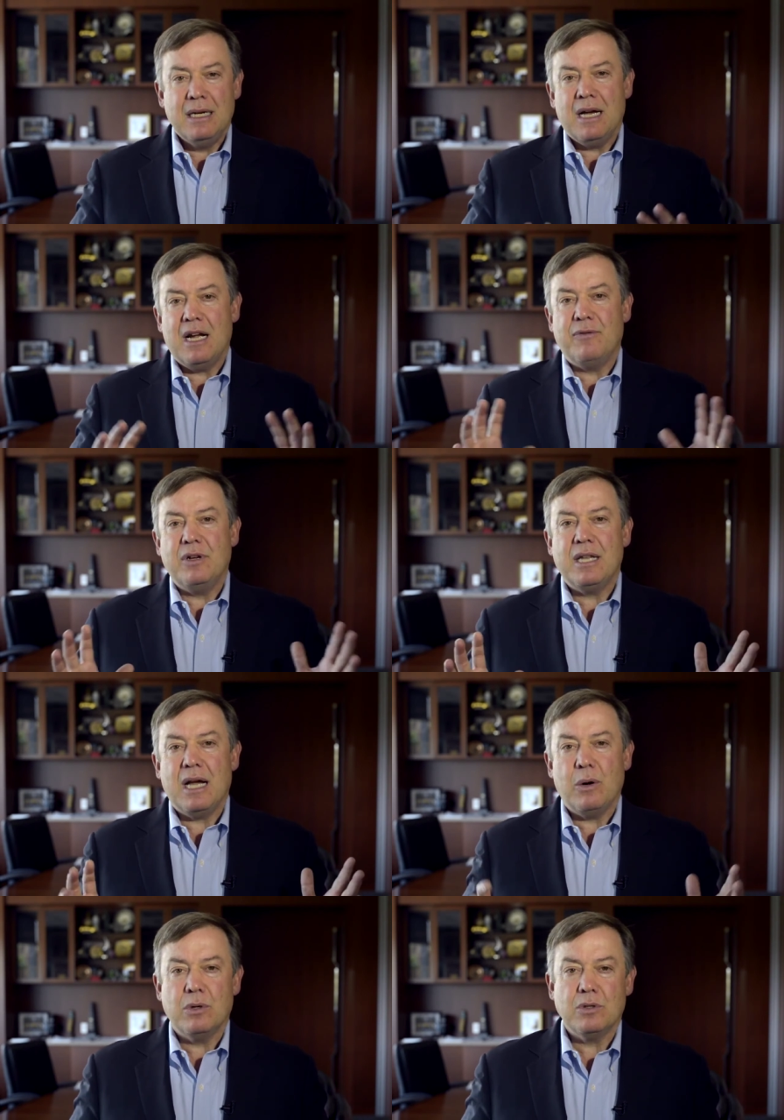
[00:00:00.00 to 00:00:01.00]
ivory
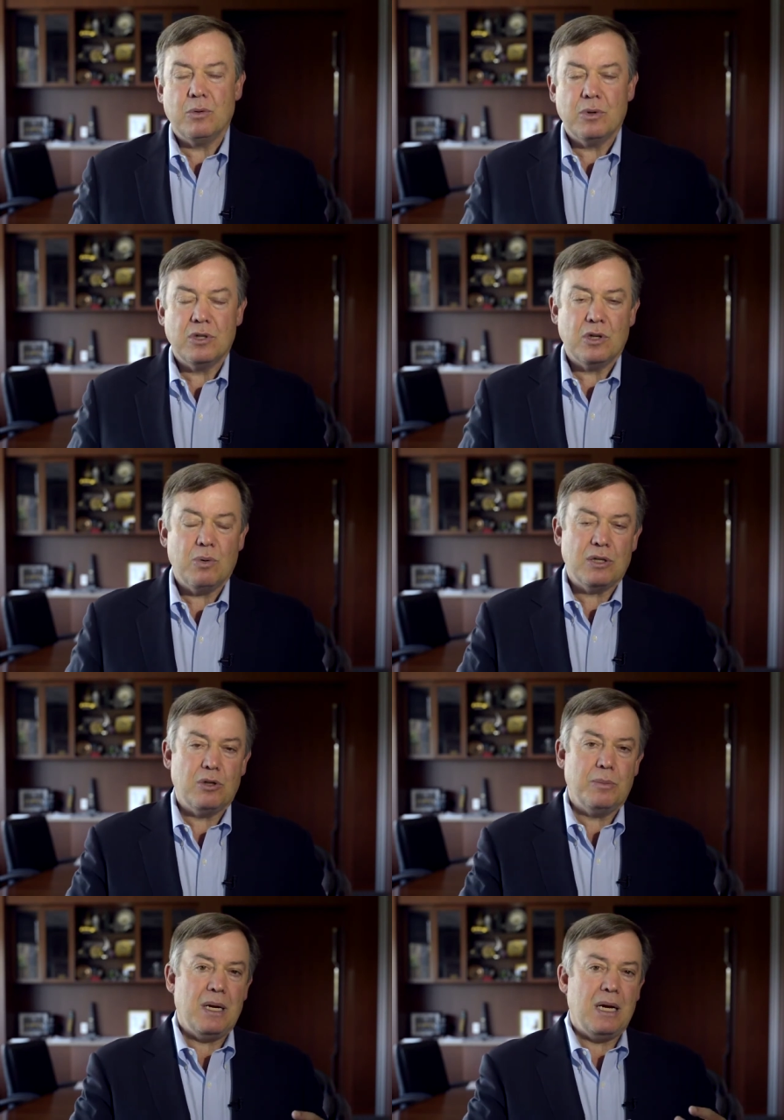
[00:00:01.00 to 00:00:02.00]
towers or we're
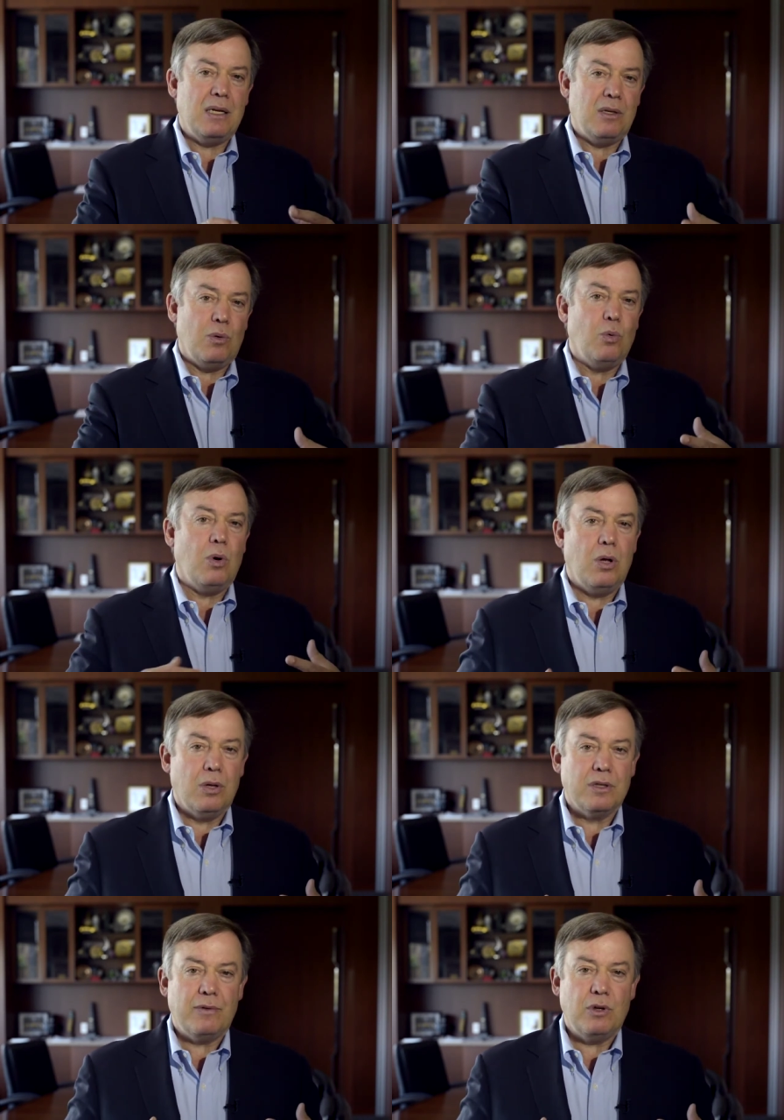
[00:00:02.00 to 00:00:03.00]
sequestered behind the
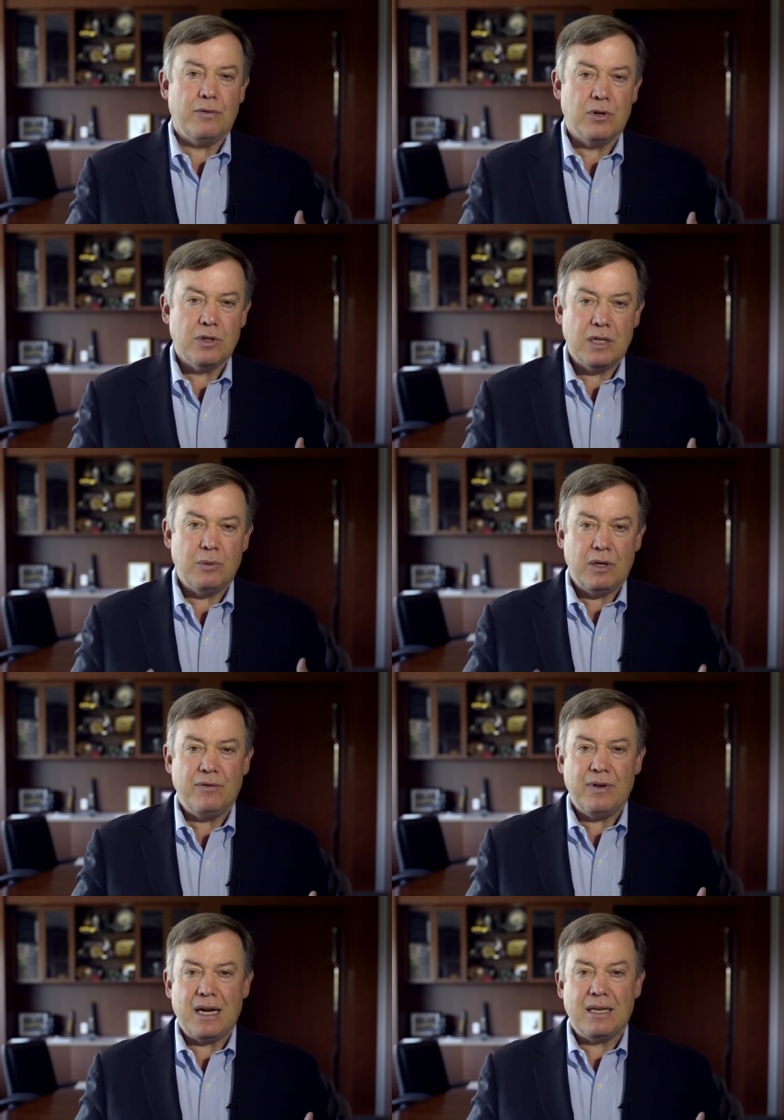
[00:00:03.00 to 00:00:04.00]
walls of the university, when in
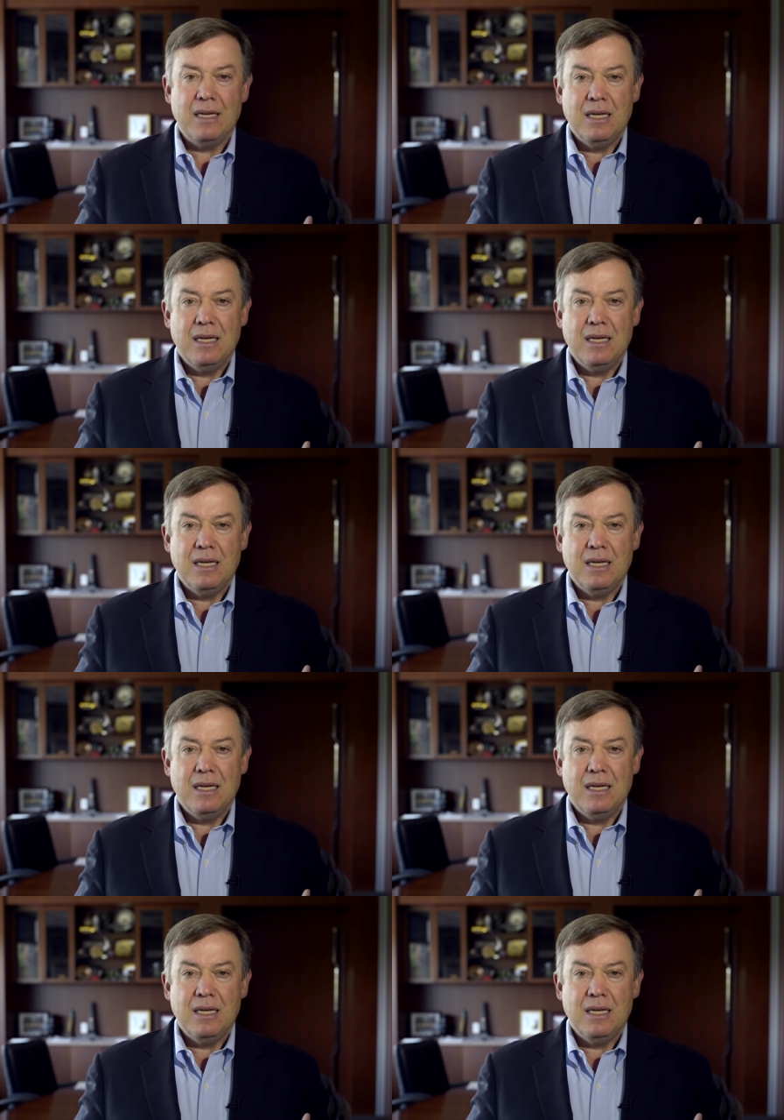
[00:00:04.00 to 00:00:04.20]
fact